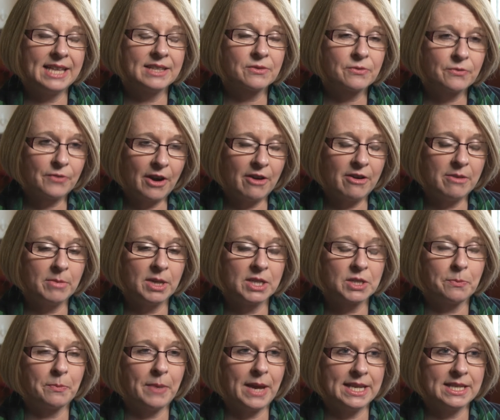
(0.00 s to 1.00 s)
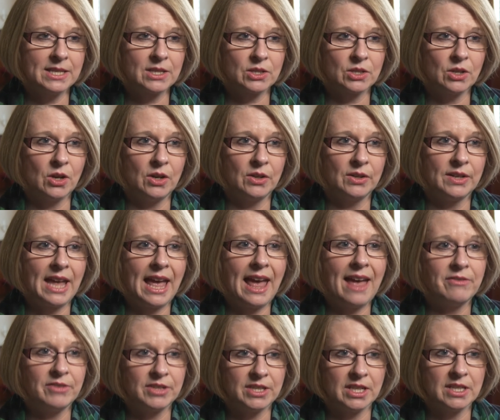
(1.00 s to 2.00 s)
It's very much based on
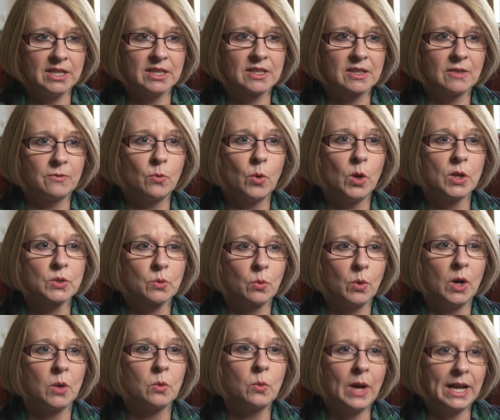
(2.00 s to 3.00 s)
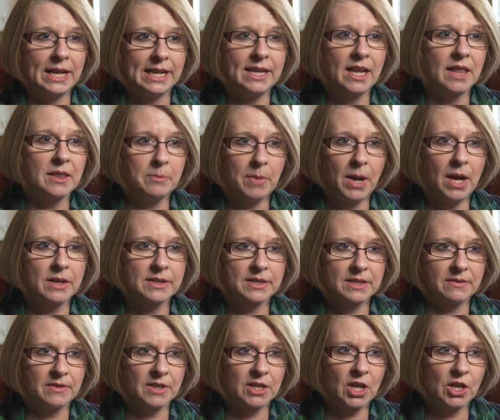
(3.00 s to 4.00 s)
evidence of what's worked well in other
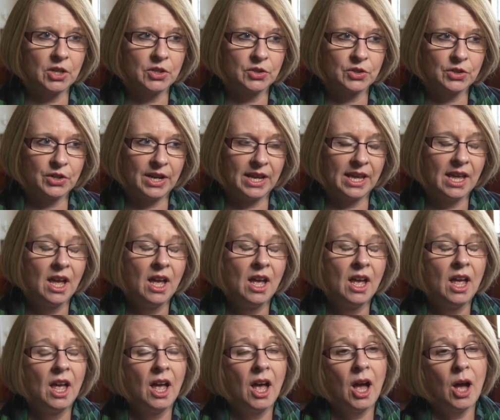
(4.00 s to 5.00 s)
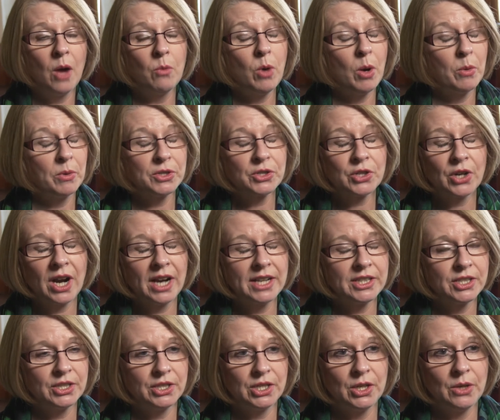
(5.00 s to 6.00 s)
parts of the country. And what we're
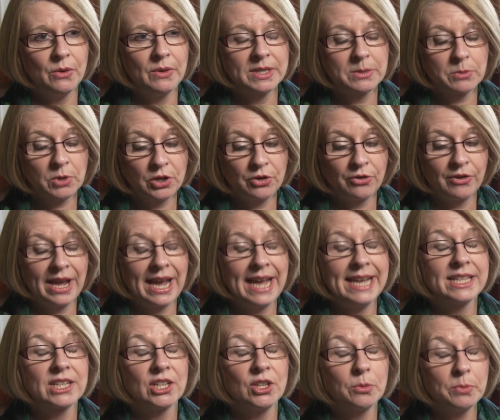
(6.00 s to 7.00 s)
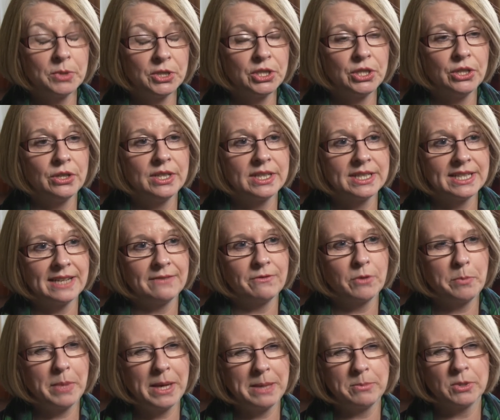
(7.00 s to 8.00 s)
trying to do is create an opportunity
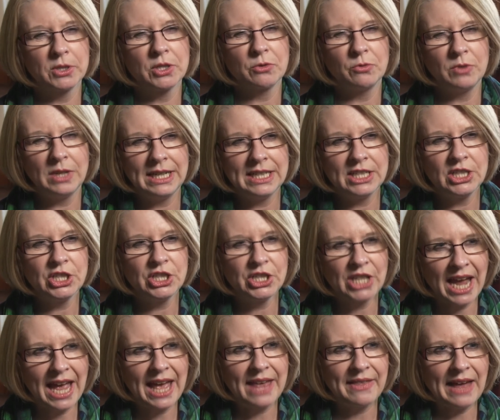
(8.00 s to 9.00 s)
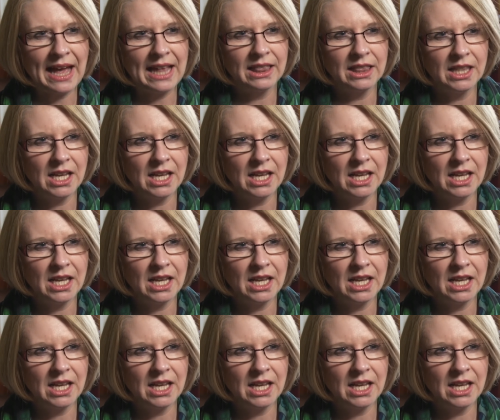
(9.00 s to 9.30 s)
for people to really share that